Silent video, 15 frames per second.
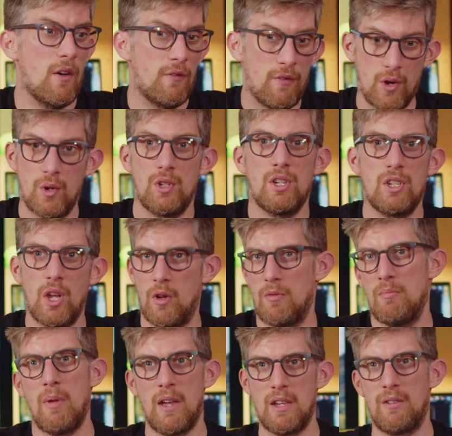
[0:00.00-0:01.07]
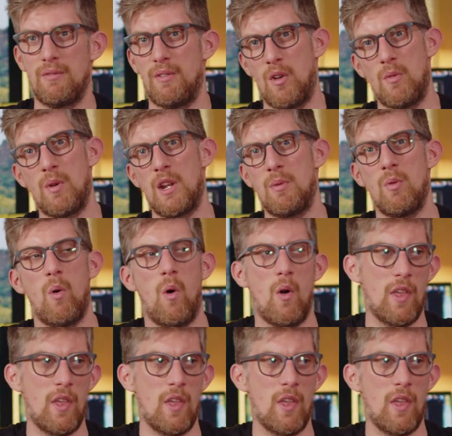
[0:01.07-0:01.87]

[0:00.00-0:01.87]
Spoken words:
Fuji don't make film anymore,